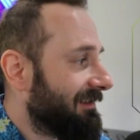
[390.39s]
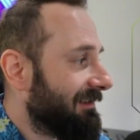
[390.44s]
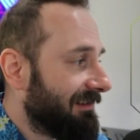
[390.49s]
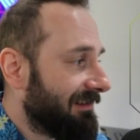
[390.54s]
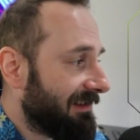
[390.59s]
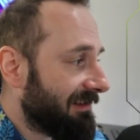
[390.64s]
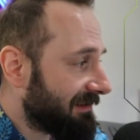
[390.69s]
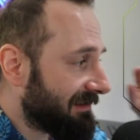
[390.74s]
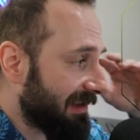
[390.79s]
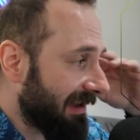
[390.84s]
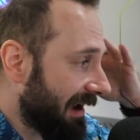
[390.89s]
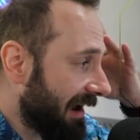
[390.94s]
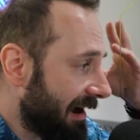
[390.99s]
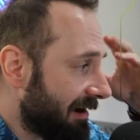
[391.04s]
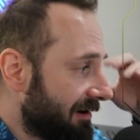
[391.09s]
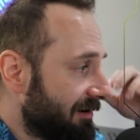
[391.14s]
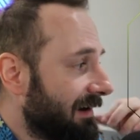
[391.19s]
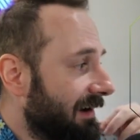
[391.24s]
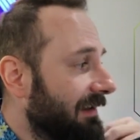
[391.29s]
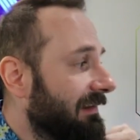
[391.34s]
This is the
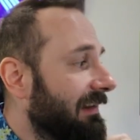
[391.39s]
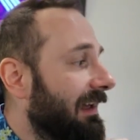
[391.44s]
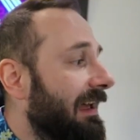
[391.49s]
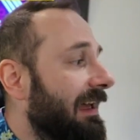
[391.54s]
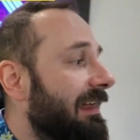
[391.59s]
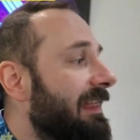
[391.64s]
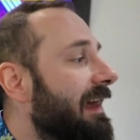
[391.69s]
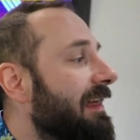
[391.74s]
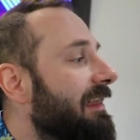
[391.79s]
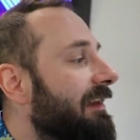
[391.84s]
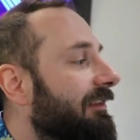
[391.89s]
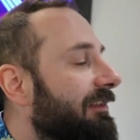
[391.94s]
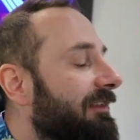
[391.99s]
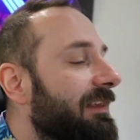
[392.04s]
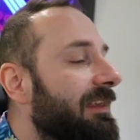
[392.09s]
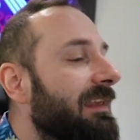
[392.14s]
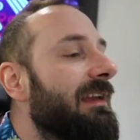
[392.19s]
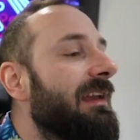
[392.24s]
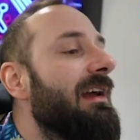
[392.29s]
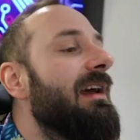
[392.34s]
hair, and I
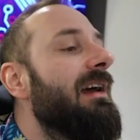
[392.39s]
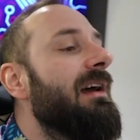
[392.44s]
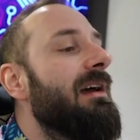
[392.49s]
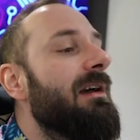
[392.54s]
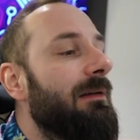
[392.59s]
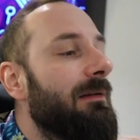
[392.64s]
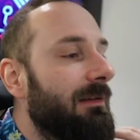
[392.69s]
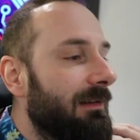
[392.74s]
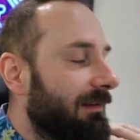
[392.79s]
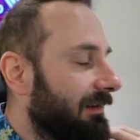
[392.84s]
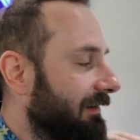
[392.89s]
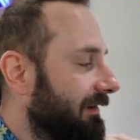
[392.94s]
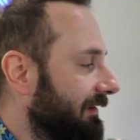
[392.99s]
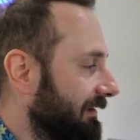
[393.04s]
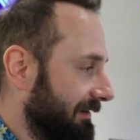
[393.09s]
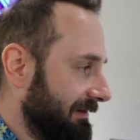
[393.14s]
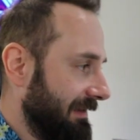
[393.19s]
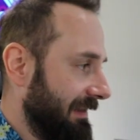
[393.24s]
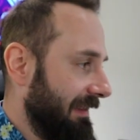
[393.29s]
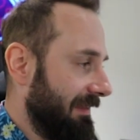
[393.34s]
think
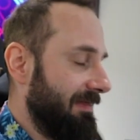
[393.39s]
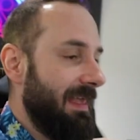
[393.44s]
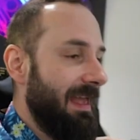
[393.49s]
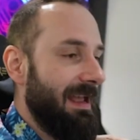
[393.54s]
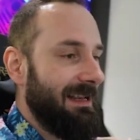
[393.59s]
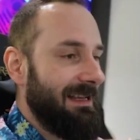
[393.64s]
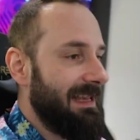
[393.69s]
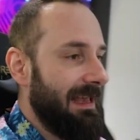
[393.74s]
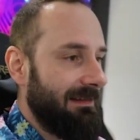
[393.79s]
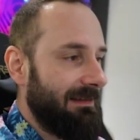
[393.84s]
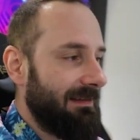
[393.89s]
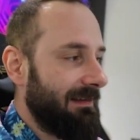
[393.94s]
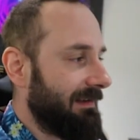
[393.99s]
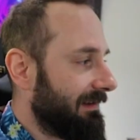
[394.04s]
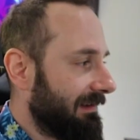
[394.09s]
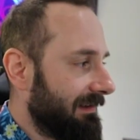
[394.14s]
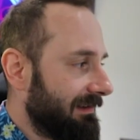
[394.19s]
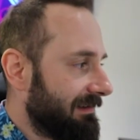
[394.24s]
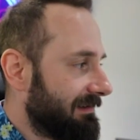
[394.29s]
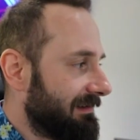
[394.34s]
the next setting
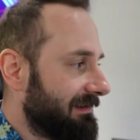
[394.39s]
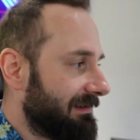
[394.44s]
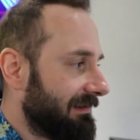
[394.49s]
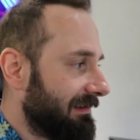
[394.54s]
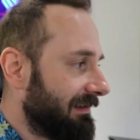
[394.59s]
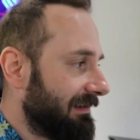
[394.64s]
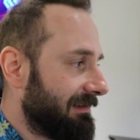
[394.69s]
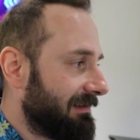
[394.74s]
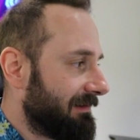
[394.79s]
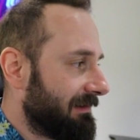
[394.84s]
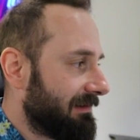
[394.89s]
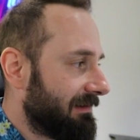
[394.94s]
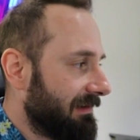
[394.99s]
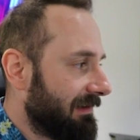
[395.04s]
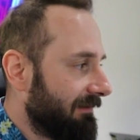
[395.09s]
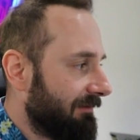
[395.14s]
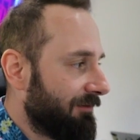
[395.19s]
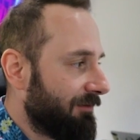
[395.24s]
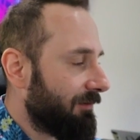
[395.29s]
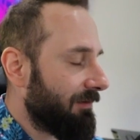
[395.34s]
is
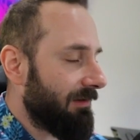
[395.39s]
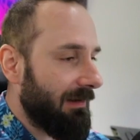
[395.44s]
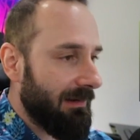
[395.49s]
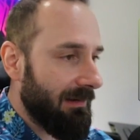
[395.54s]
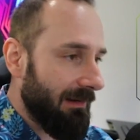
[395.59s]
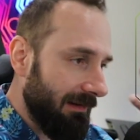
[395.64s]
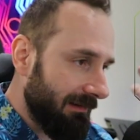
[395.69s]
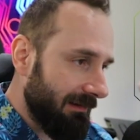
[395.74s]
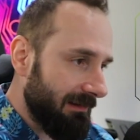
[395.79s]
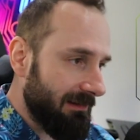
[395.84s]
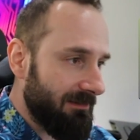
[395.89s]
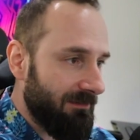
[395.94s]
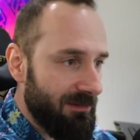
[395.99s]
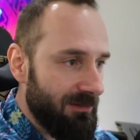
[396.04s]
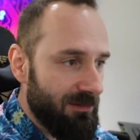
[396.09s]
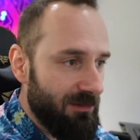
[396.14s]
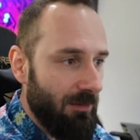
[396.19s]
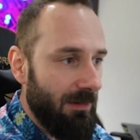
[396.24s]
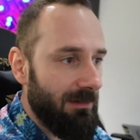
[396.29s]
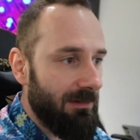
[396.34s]
give you this
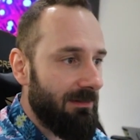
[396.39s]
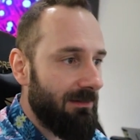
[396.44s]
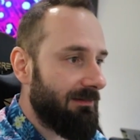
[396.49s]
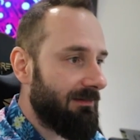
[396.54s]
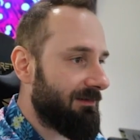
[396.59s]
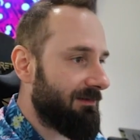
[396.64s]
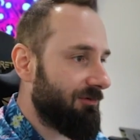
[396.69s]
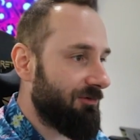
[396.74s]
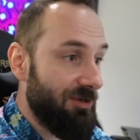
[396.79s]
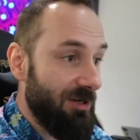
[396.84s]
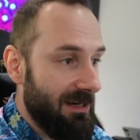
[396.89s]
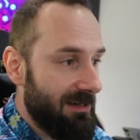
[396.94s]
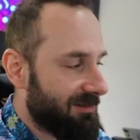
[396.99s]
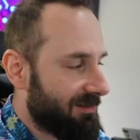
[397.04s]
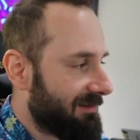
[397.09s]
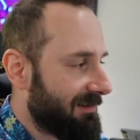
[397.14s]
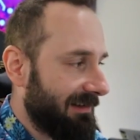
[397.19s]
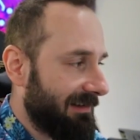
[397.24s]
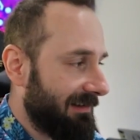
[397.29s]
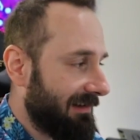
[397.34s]
visual
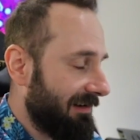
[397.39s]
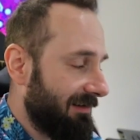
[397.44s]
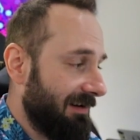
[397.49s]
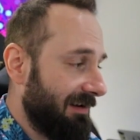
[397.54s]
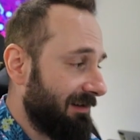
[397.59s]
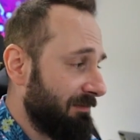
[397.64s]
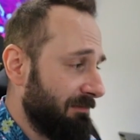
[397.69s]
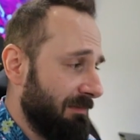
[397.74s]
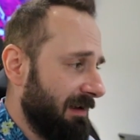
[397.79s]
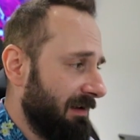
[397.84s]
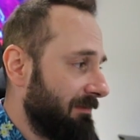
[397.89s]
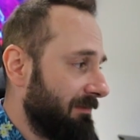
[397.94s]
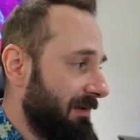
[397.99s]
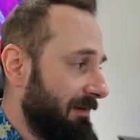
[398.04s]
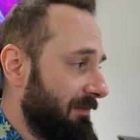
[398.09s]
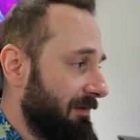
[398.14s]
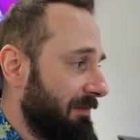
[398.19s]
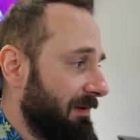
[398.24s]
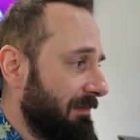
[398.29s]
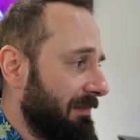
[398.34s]
suggestion that her head may
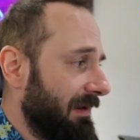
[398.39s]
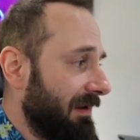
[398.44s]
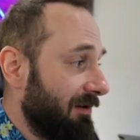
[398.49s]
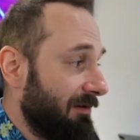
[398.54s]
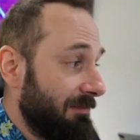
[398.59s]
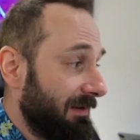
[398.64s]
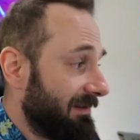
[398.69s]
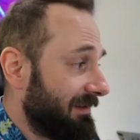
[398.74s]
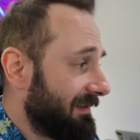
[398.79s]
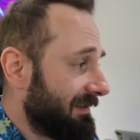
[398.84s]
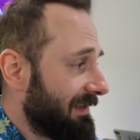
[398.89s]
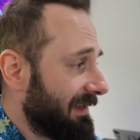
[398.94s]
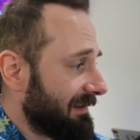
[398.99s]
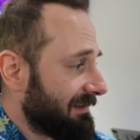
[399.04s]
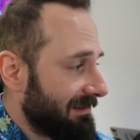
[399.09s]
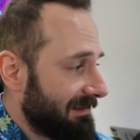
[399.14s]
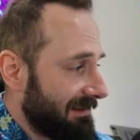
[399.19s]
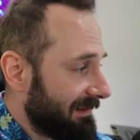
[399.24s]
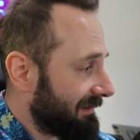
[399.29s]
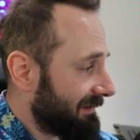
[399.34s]
be bigger, but this
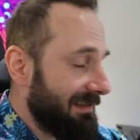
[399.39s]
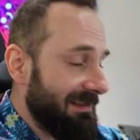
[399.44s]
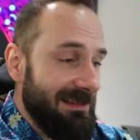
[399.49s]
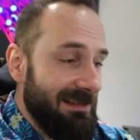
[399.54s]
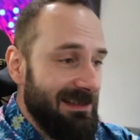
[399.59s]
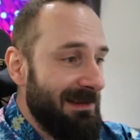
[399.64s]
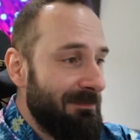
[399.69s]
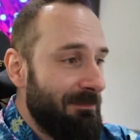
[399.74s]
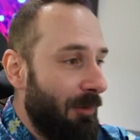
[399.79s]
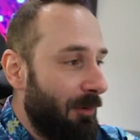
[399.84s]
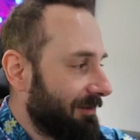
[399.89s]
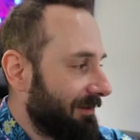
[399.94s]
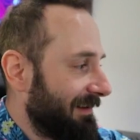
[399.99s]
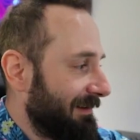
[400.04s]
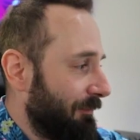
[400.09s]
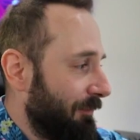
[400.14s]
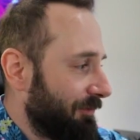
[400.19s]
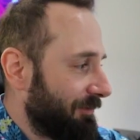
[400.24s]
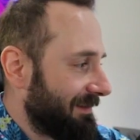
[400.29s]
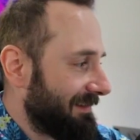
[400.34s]
isn't important.
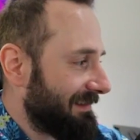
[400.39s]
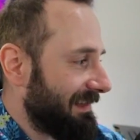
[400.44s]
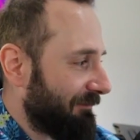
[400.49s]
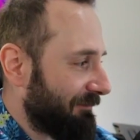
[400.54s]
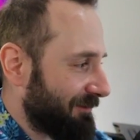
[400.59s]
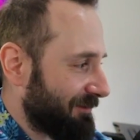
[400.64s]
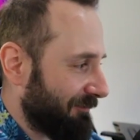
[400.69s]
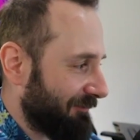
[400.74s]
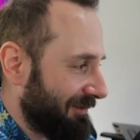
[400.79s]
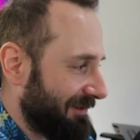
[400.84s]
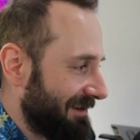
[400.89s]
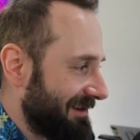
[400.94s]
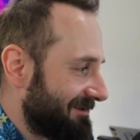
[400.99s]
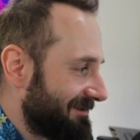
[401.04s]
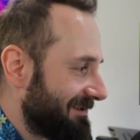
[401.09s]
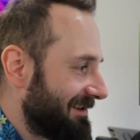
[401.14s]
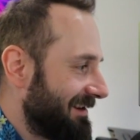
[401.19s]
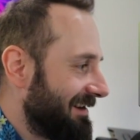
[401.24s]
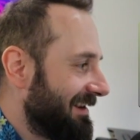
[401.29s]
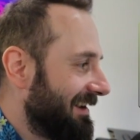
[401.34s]
Important stuff is over here.